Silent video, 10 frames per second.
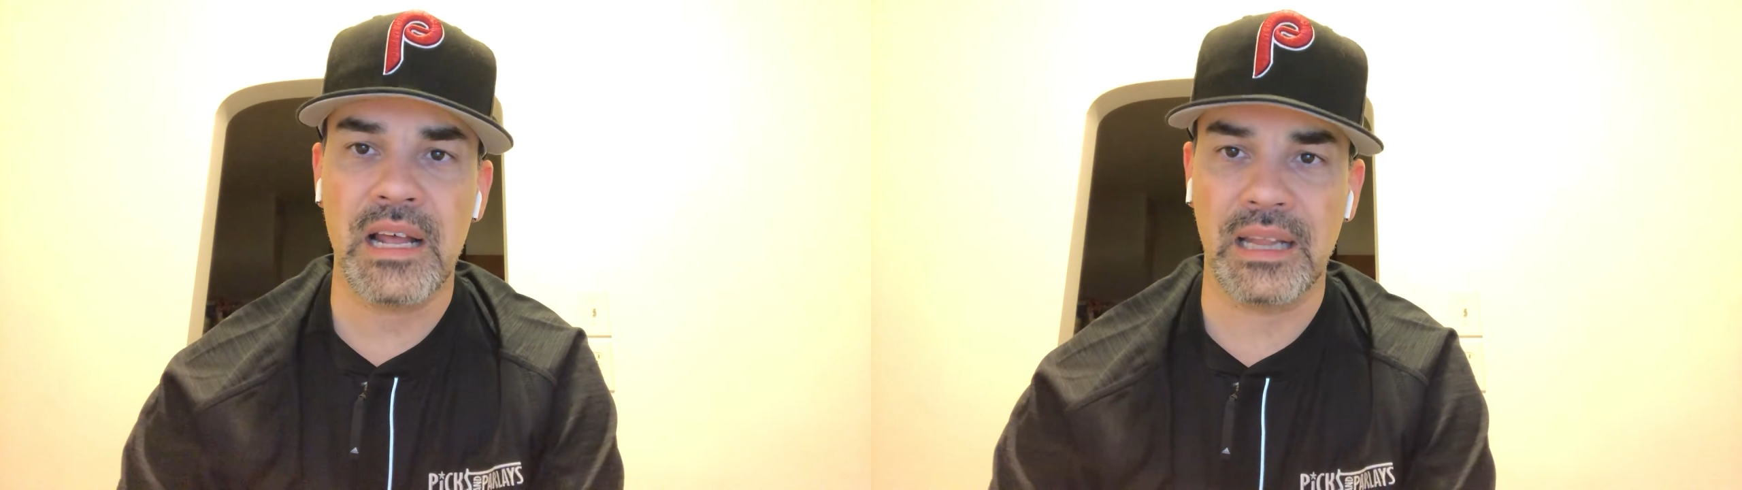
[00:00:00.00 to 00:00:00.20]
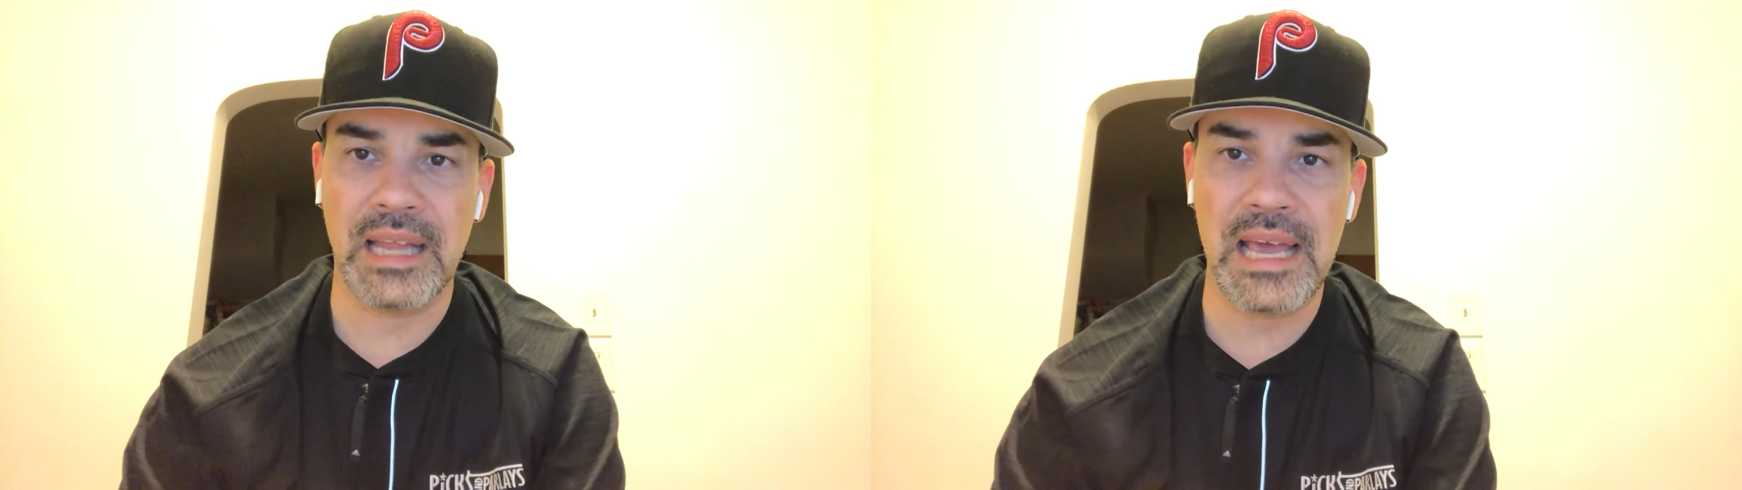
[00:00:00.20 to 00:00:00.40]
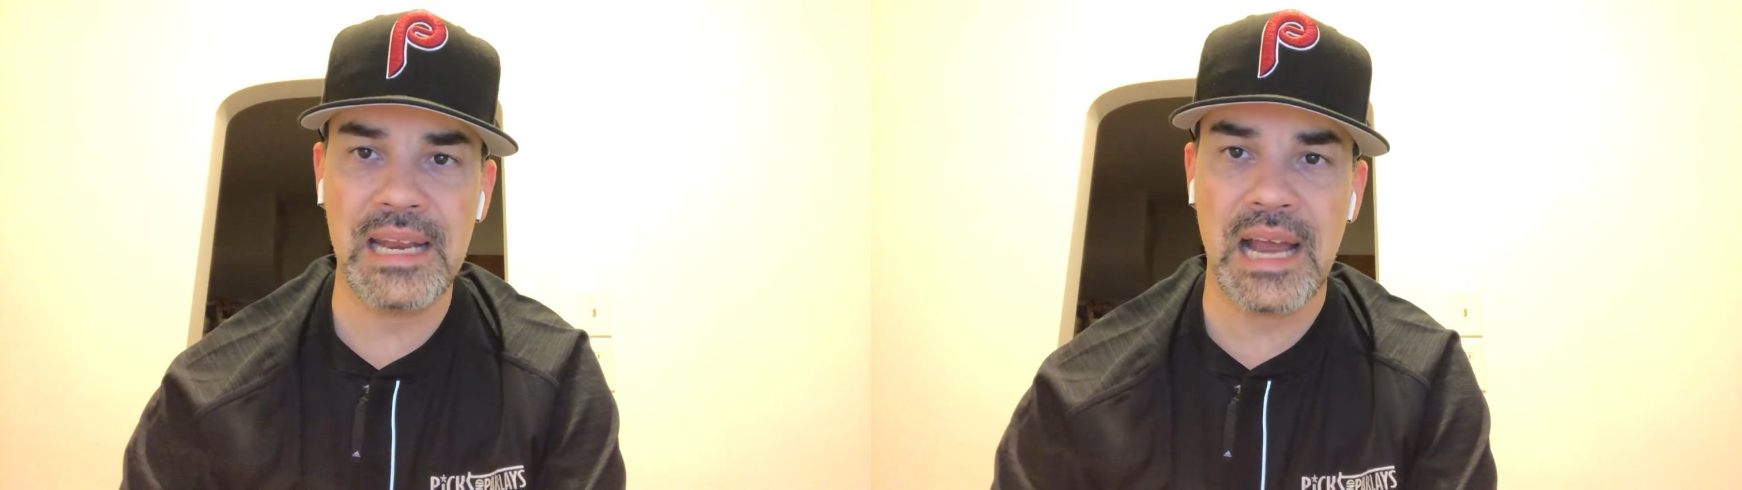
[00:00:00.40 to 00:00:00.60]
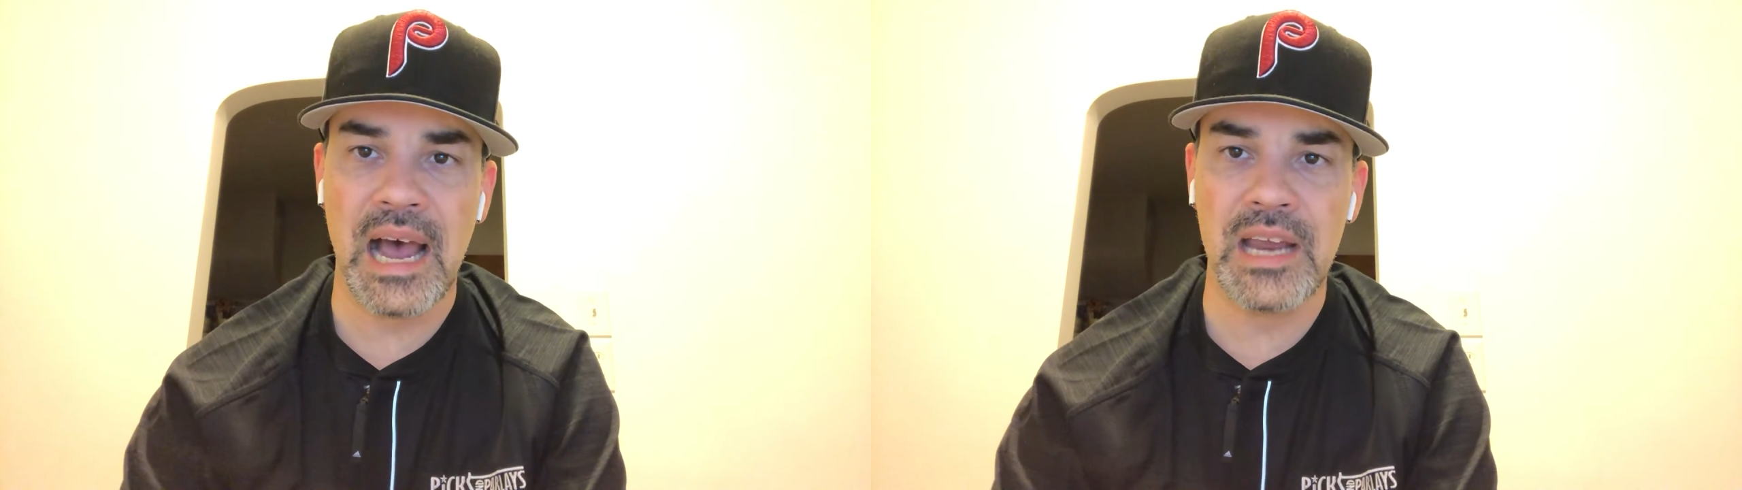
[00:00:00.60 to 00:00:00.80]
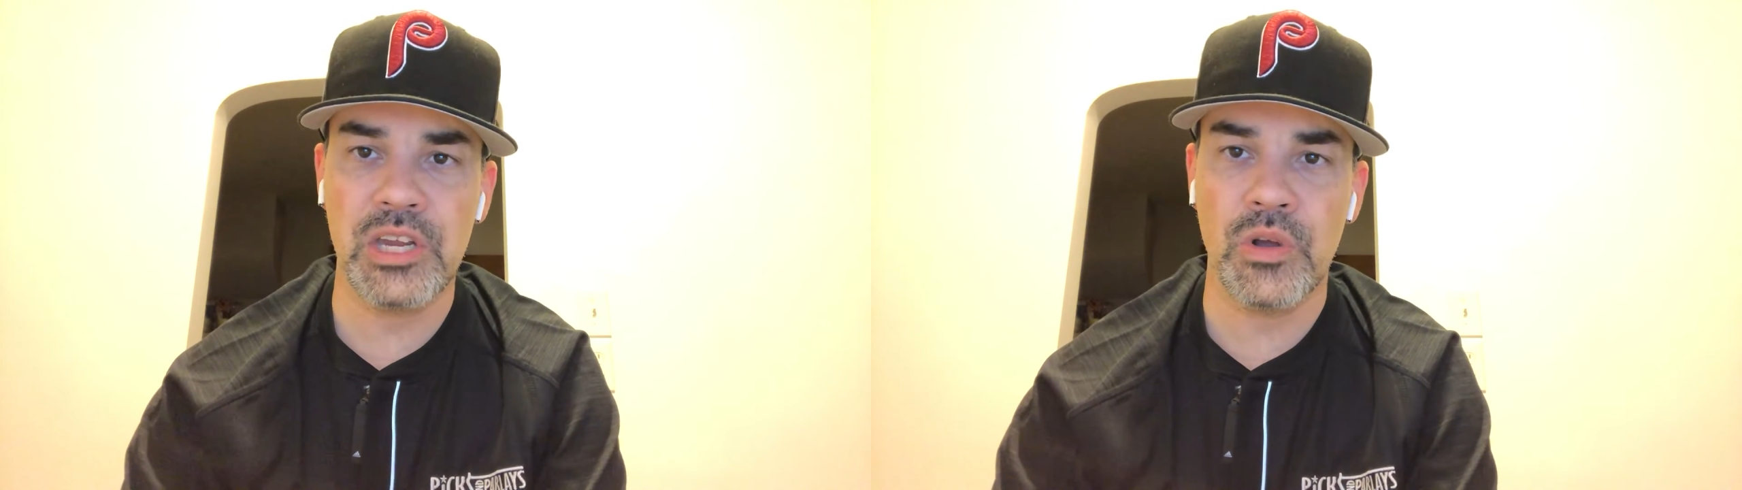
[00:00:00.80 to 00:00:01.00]
Lay
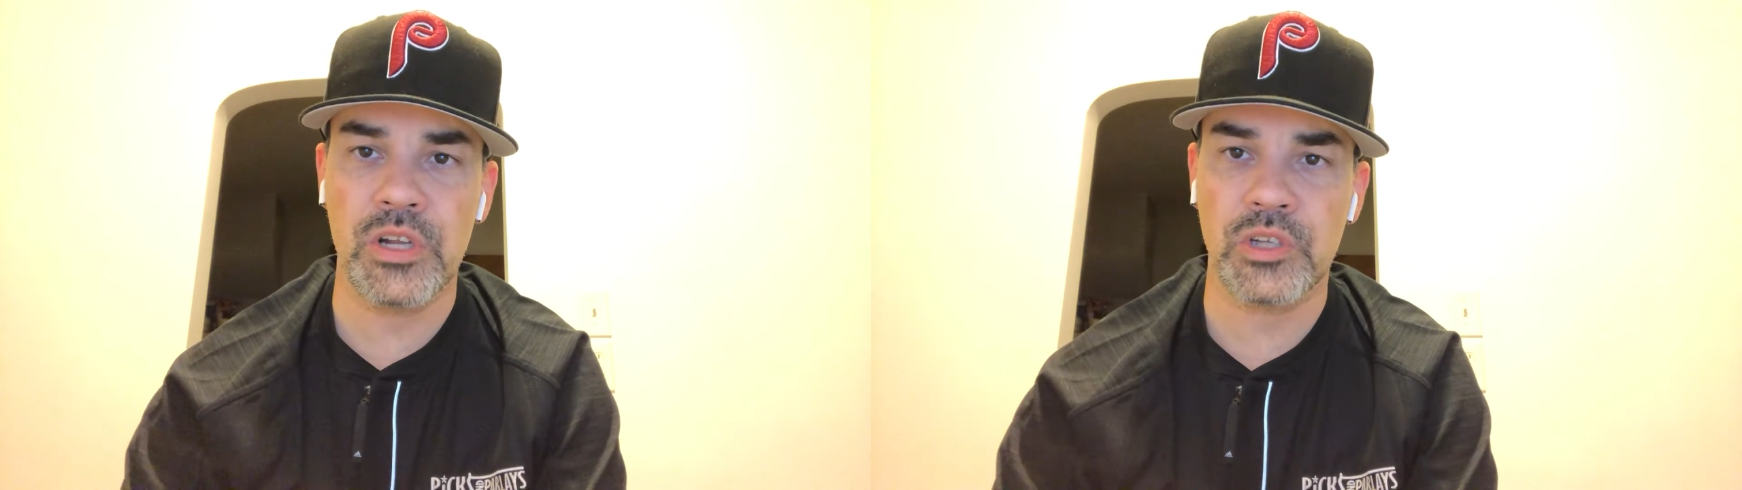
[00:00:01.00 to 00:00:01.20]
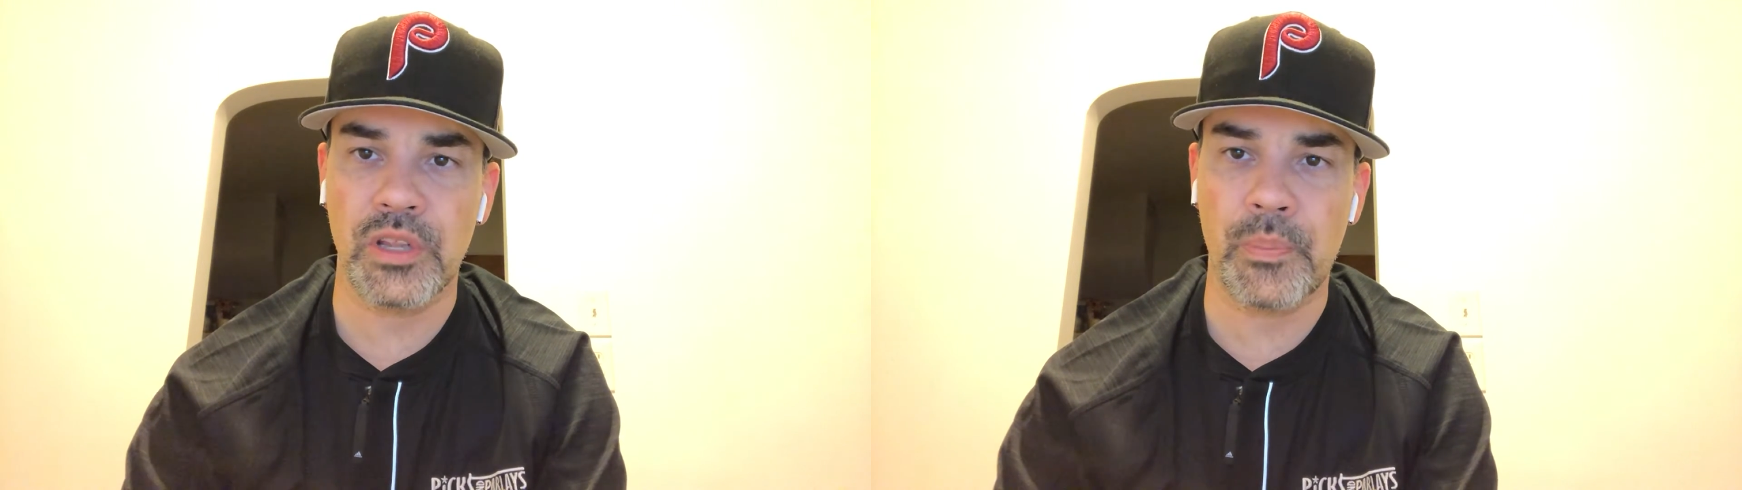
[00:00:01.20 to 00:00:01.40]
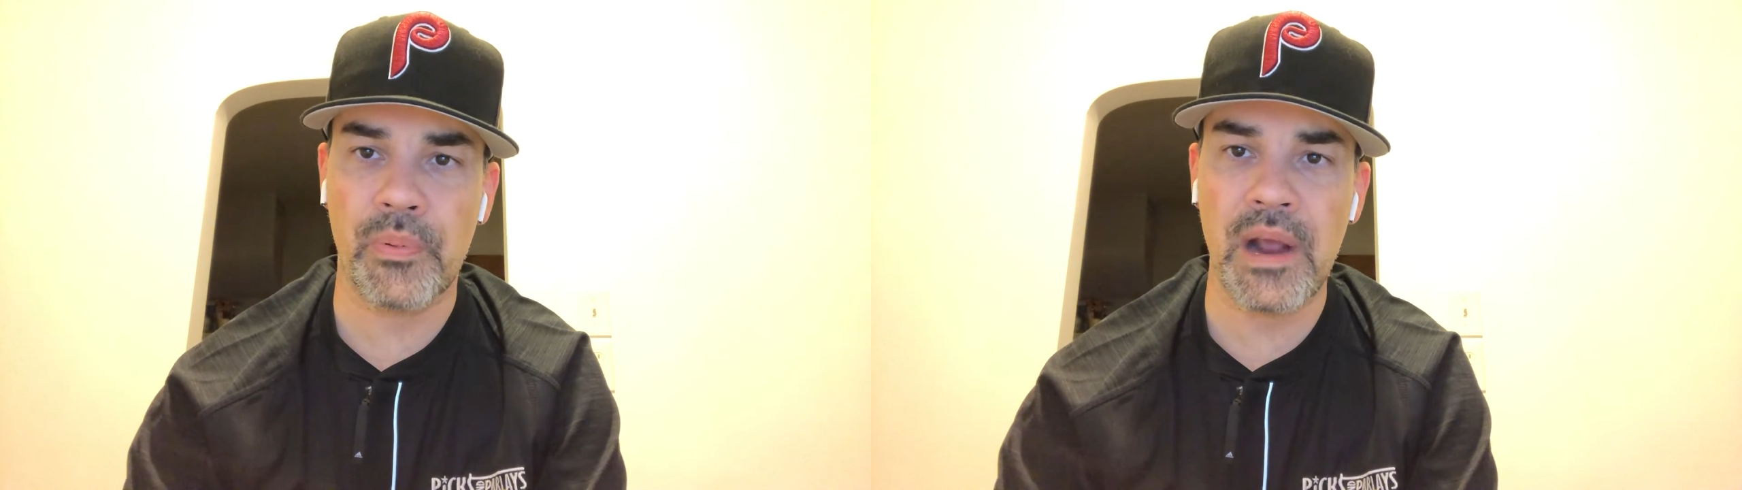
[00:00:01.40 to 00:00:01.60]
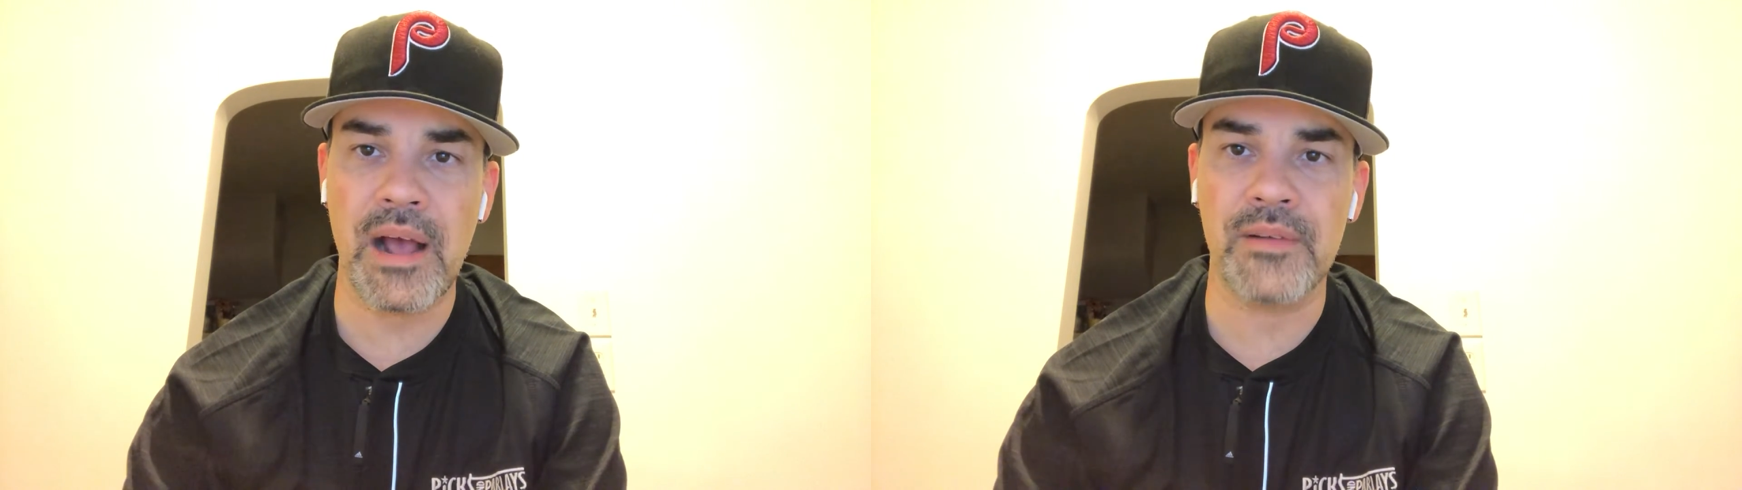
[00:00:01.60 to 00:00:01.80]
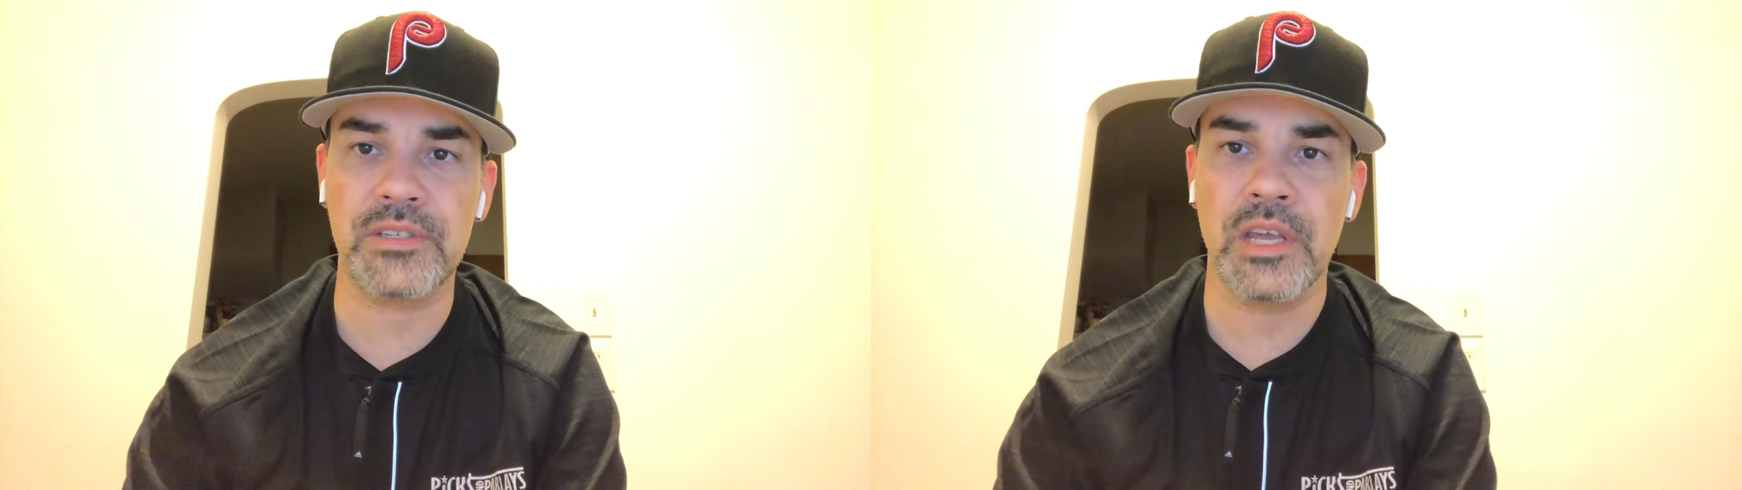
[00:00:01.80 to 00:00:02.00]
9 units on the
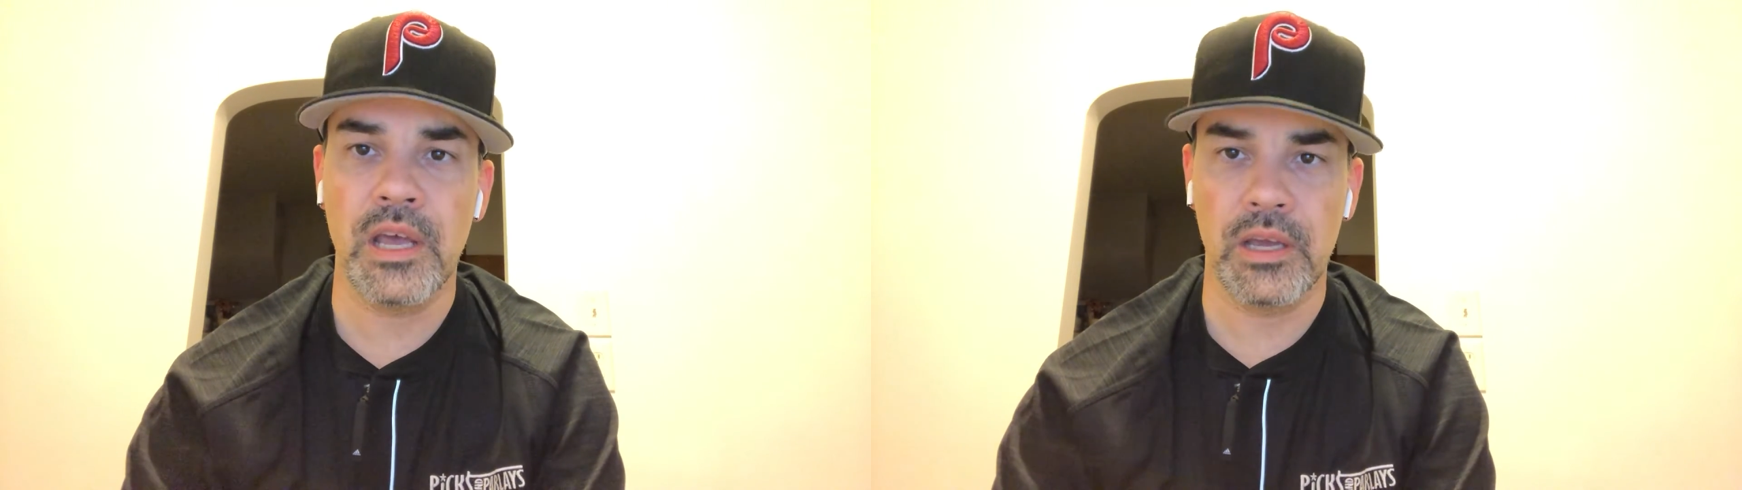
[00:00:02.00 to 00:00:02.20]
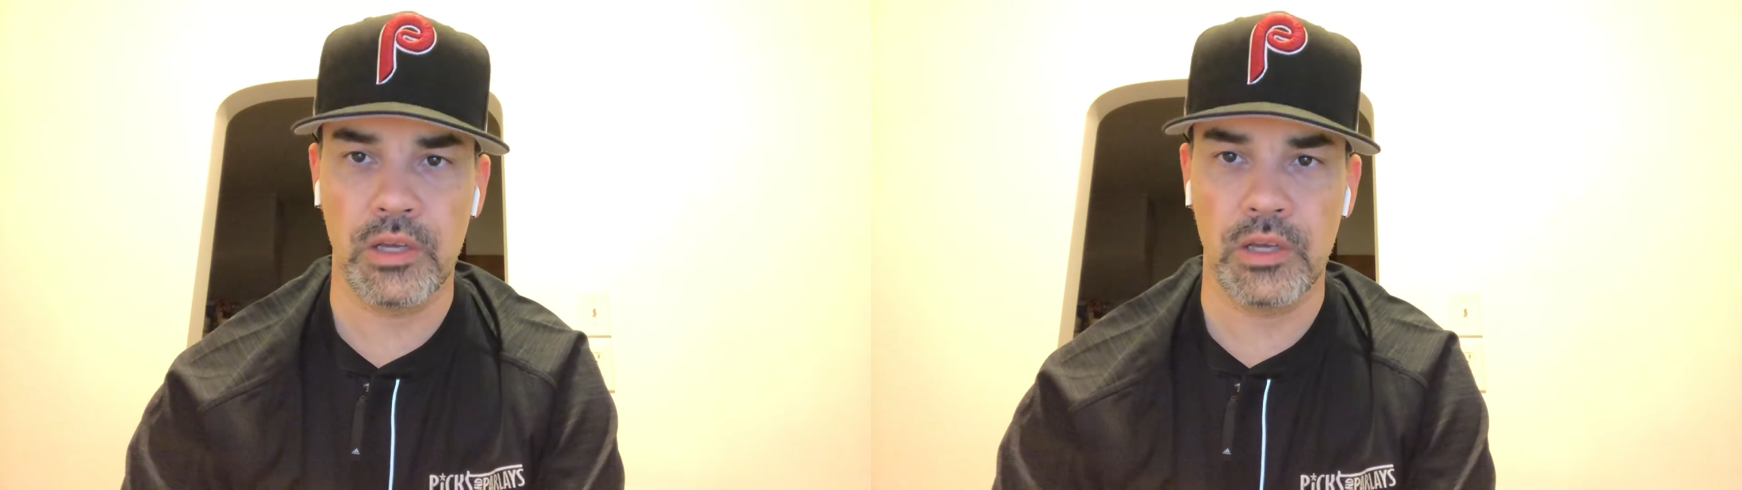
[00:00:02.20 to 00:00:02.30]
Browns.